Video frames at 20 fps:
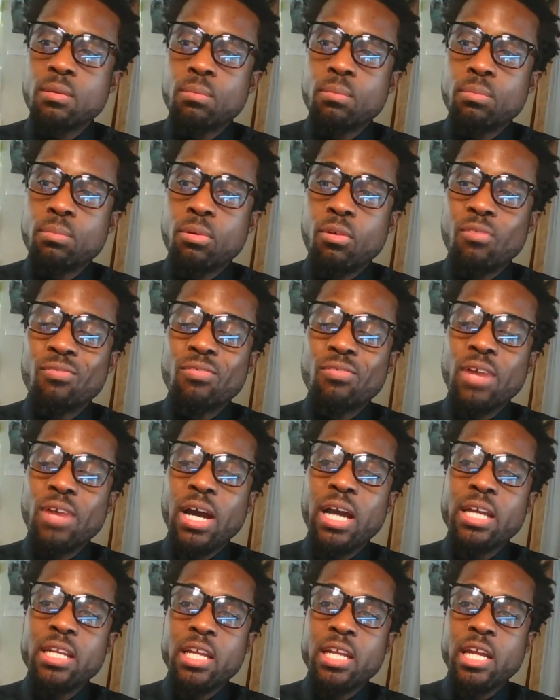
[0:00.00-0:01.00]

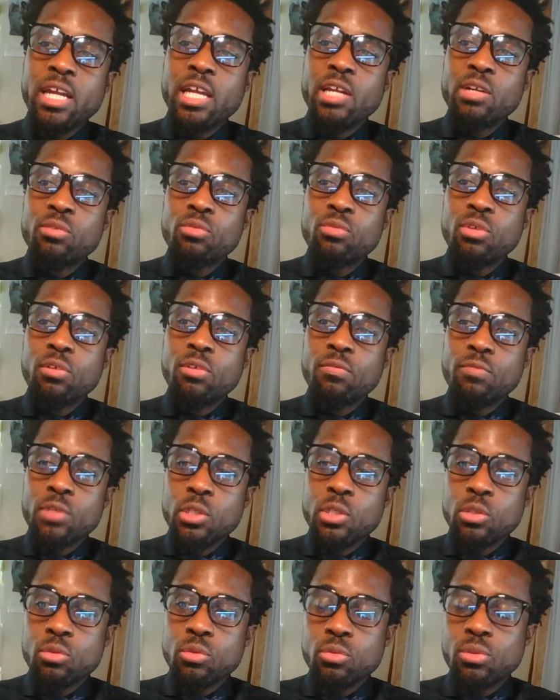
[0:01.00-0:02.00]
provide a
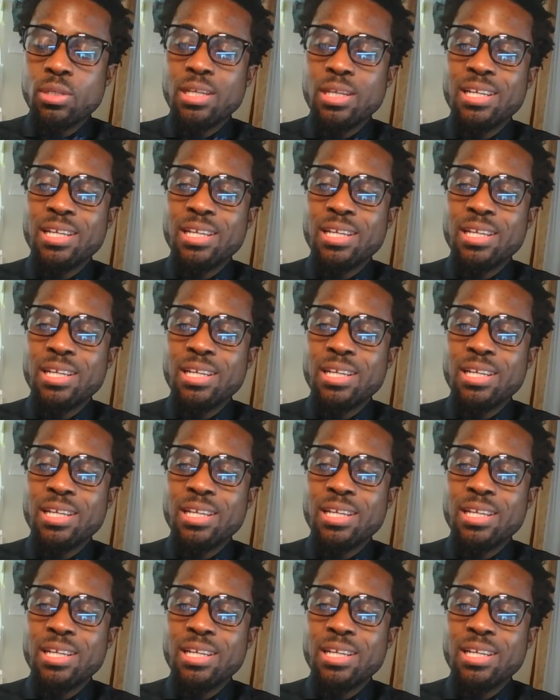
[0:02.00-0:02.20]
review.